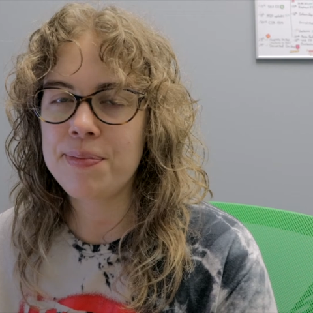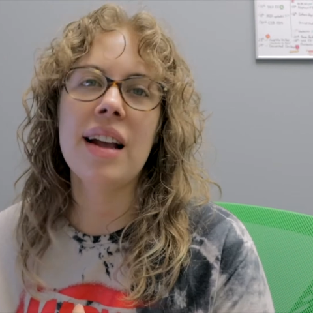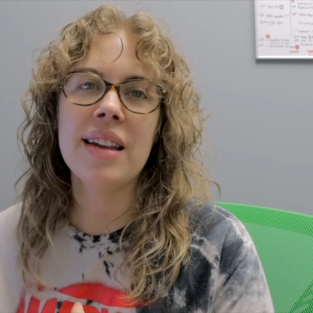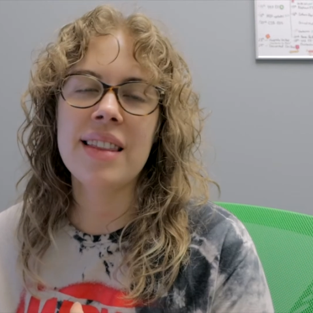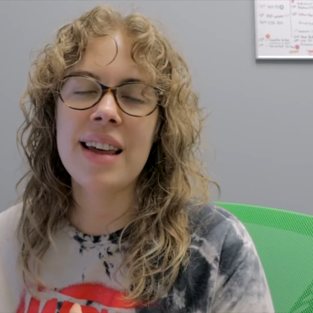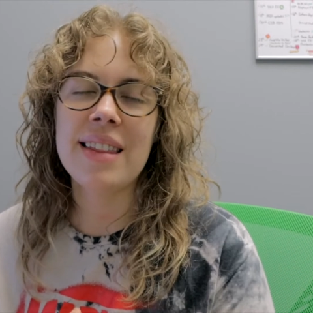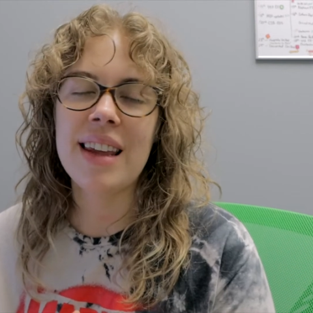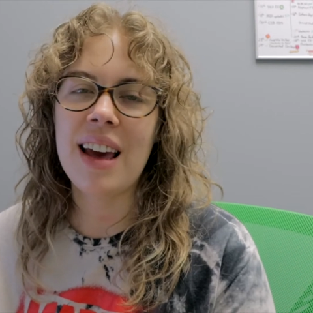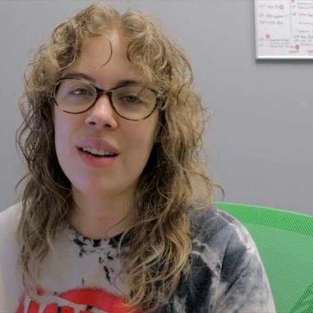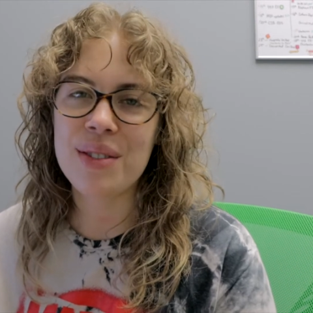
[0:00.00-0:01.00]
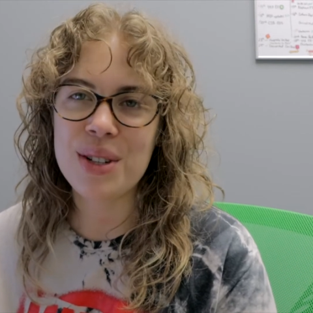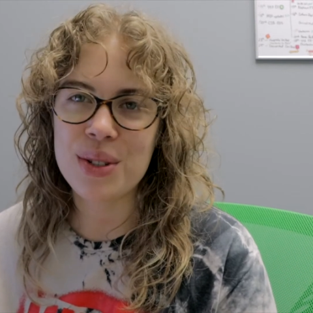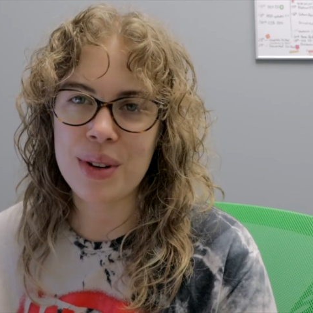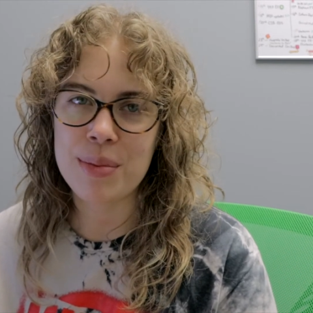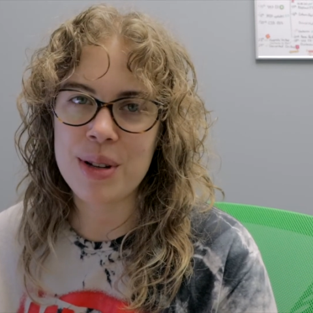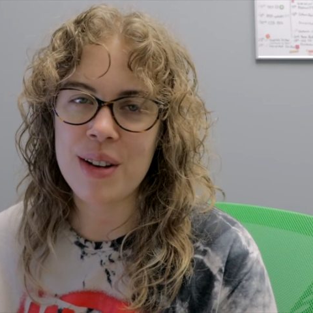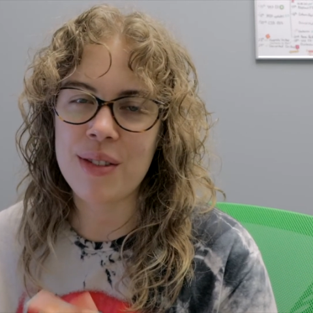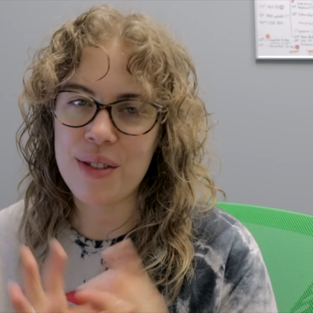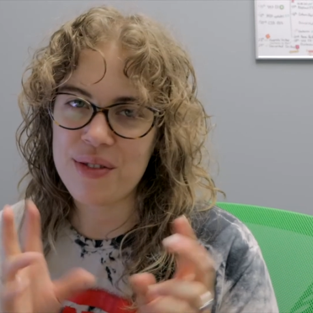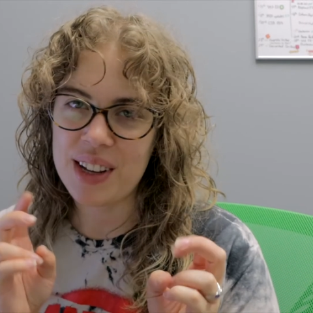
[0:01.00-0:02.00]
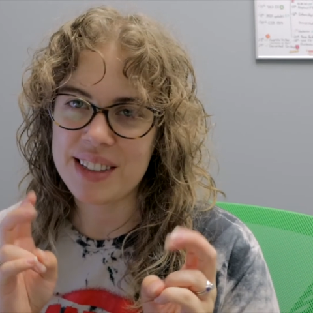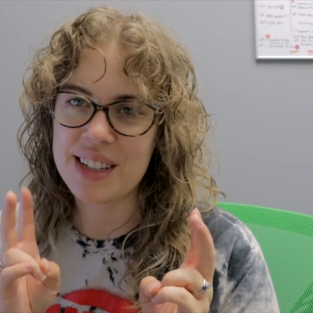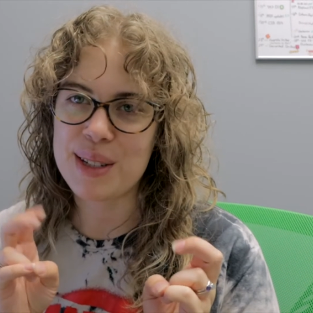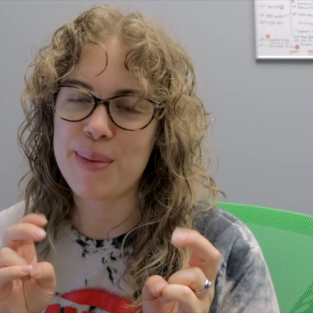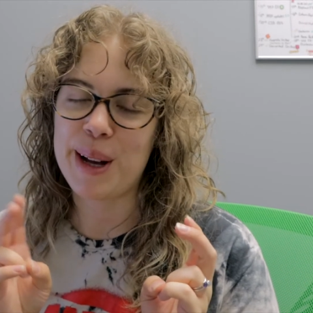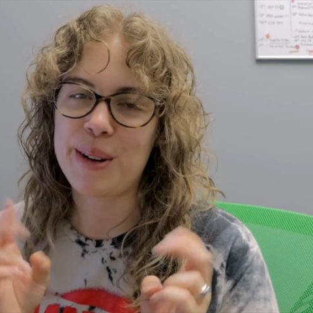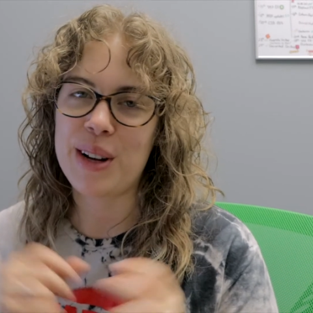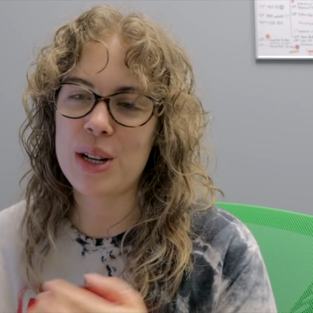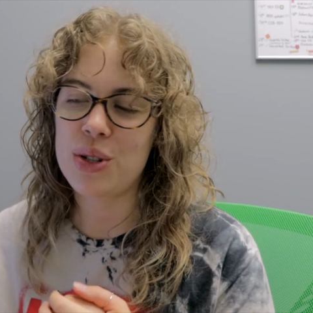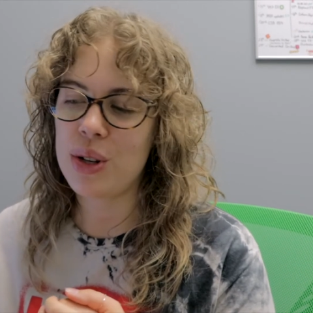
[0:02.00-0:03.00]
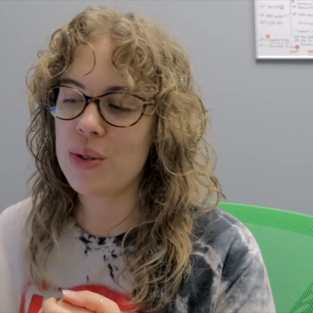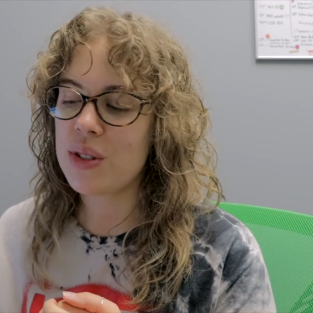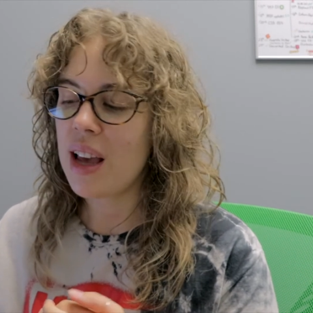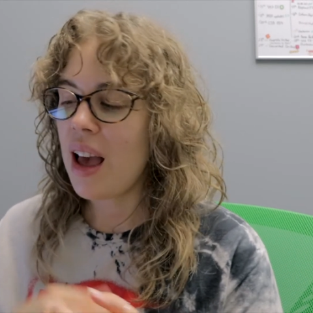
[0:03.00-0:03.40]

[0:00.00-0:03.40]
And then the ever descriptive fixes minor issues.